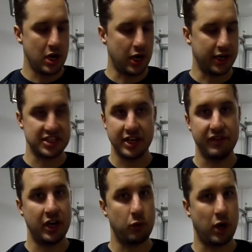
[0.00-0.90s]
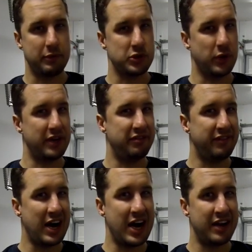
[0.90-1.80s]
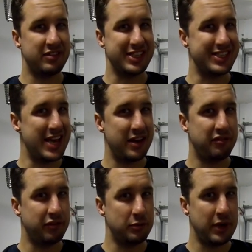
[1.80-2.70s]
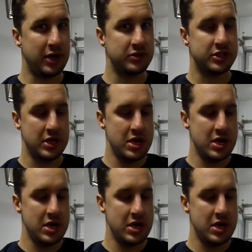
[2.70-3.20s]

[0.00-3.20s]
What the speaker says: It's going to be anywhere between 5 to 10 foot-pounds,